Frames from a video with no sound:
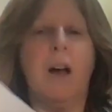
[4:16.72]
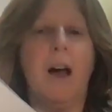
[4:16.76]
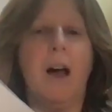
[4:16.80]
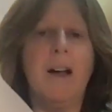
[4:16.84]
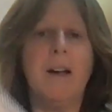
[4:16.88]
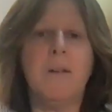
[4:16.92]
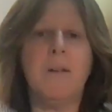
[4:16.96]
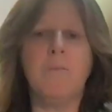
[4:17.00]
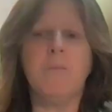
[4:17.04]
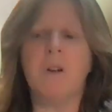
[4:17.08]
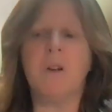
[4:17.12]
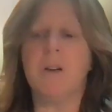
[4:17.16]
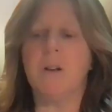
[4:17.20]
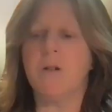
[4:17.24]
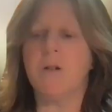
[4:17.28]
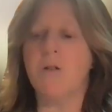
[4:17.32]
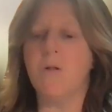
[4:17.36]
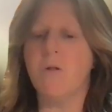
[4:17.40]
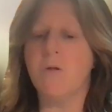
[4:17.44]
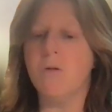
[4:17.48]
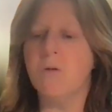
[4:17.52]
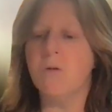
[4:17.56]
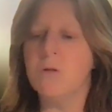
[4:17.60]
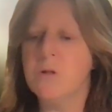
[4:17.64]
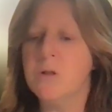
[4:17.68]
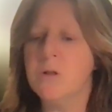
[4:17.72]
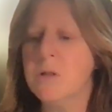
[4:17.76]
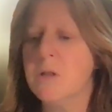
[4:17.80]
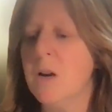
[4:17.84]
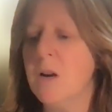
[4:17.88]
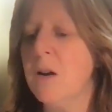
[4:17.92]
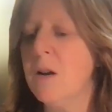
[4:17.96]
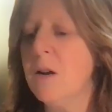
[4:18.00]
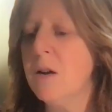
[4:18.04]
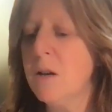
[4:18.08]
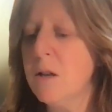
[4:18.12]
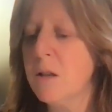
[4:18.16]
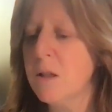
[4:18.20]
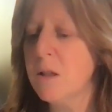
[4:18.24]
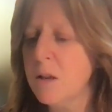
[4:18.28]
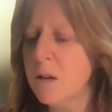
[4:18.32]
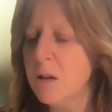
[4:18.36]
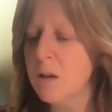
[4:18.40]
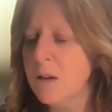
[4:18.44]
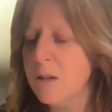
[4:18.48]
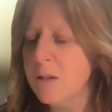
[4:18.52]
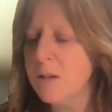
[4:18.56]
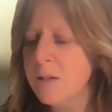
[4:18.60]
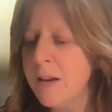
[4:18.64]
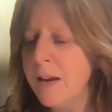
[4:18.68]
Chaim Miller calls
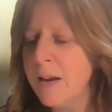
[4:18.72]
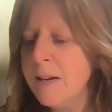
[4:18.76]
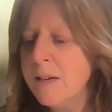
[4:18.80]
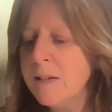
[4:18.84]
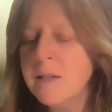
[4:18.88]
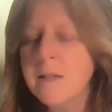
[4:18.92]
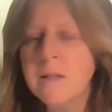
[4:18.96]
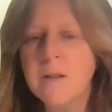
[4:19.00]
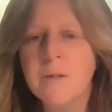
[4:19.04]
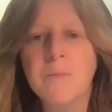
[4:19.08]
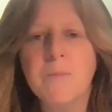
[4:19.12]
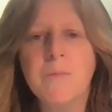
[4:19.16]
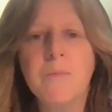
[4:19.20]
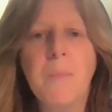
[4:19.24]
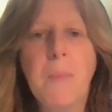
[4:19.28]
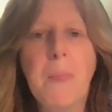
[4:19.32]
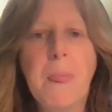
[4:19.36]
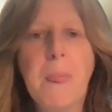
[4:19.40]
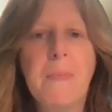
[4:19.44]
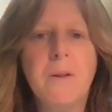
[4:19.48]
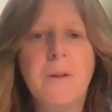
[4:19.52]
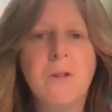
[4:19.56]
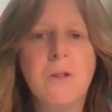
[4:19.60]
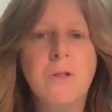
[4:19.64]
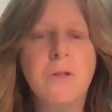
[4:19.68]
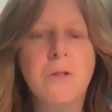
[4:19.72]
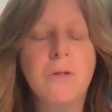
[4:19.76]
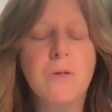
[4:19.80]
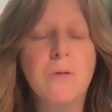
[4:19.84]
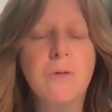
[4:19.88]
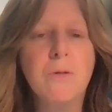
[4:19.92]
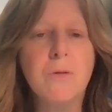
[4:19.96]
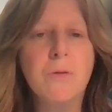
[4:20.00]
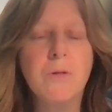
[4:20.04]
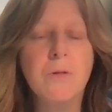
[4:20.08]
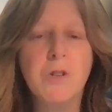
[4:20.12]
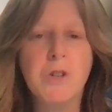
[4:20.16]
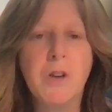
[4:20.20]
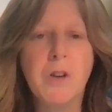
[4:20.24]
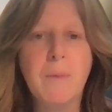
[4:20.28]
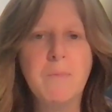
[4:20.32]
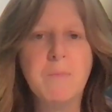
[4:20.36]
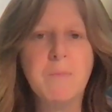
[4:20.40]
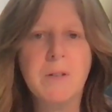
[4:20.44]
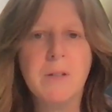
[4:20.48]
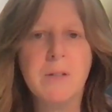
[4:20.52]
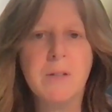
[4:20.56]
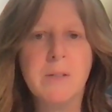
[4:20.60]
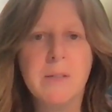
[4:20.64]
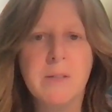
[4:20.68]
the addendum to
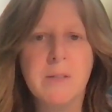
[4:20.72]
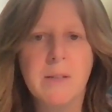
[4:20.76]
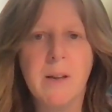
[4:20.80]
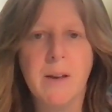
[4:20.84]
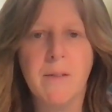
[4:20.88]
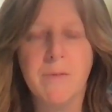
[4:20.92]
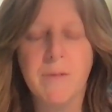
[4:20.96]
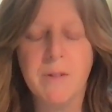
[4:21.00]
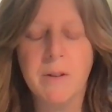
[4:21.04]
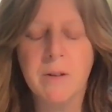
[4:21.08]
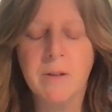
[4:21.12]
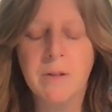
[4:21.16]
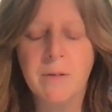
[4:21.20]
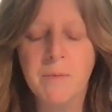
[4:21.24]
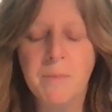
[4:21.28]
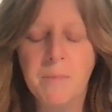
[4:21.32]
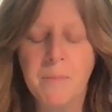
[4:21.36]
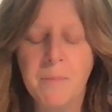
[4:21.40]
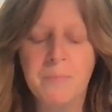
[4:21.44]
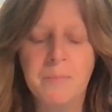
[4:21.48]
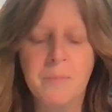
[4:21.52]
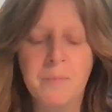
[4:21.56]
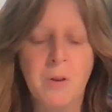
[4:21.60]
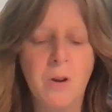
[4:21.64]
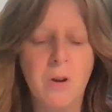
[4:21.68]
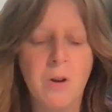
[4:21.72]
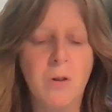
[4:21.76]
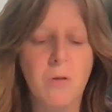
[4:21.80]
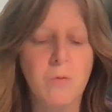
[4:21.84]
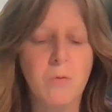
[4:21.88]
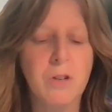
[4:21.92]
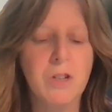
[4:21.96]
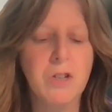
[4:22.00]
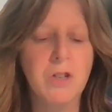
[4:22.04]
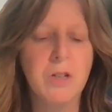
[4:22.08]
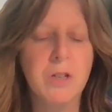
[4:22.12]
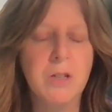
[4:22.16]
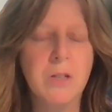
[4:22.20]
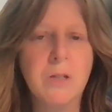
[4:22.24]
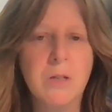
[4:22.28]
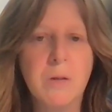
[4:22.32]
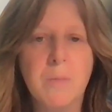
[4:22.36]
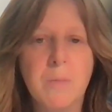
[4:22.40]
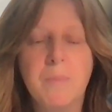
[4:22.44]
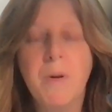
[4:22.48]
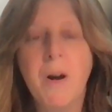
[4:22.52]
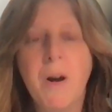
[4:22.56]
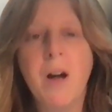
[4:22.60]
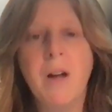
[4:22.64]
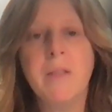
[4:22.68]
chapter 7, which is a
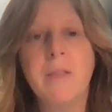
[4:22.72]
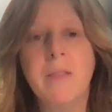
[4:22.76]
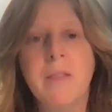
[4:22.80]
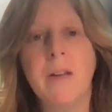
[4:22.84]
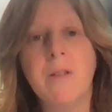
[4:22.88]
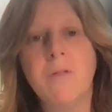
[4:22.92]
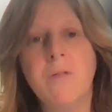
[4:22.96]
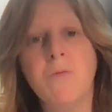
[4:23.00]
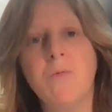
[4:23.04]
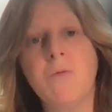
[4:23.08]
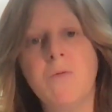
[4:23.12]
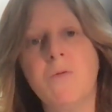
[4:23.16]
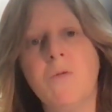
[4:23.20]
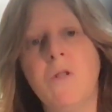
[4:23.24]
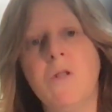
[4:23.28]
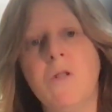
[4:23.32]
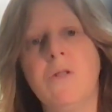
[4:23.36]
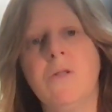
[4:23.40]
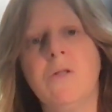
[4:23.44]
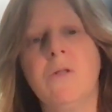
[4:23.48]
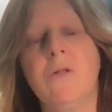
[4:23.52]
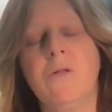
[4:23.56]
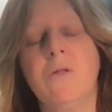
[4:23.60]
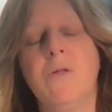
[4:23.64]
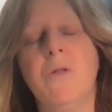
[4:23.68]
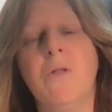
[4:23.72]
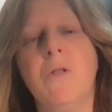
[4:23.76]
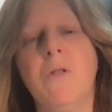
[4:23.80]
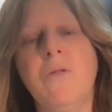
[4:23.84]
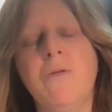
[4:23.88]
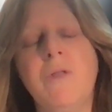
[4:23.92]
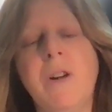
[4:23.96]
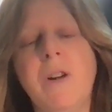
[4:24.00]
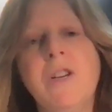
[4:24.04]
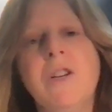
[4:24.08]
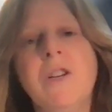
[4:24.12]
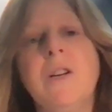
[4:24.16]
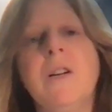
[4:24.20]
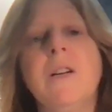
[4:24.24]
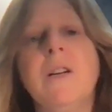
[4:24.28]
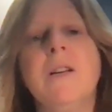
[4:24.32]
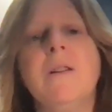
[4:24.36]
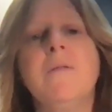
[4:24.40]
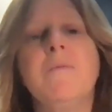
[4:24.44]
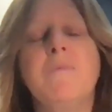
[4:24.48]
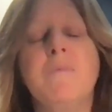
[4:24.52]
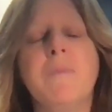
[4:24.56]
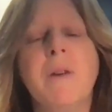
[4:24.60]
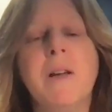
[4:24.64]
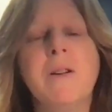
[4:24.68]
part that was
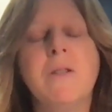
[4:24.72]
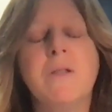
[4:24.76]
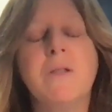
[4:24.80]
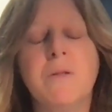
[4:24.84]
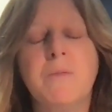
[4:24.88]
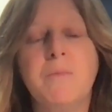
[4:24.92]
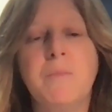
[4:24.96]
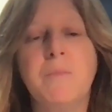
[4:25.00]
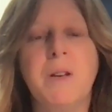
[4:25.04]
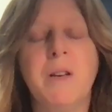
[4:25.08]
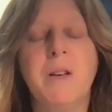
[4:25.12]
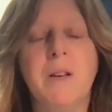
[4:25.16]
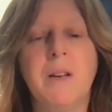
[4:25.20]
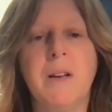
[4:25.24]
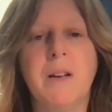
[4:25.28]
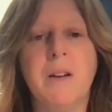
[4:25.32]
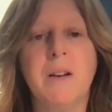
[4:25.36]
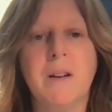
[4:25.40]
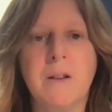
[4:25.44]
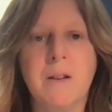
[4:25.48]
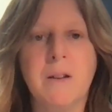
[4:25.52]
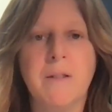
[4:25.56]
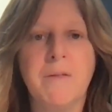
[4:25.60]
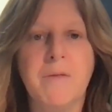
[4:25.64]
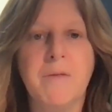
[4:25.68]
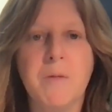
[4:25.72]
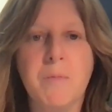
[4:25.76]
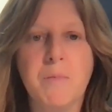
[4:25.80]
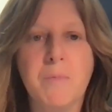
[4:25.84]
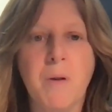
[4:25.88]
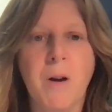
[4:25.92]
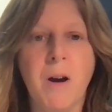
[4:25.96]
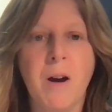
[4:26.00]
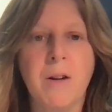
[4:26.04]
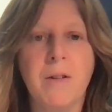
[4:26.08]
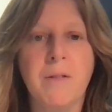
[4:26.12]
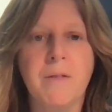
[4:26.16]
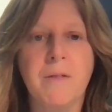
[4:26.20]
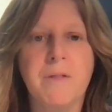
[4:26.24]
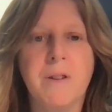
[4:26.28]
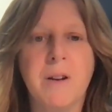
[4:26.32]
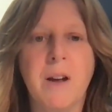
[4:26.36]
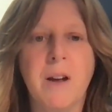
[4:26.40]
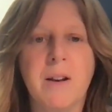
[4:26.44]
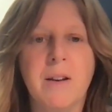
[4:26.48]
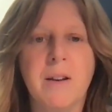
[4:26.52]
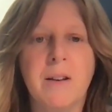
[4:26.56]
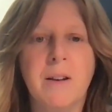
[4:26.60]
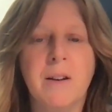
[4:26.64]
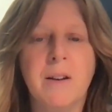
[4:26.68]
originally meant to be in a different part of
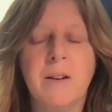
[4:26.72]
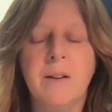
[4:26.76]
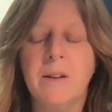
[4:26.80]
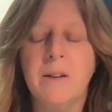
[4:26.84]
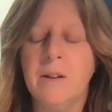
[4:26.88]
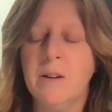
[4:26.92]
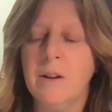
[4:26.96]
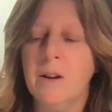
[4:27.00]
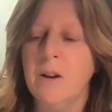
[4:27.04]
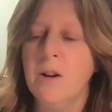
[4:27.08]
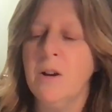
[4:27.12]
Tanya.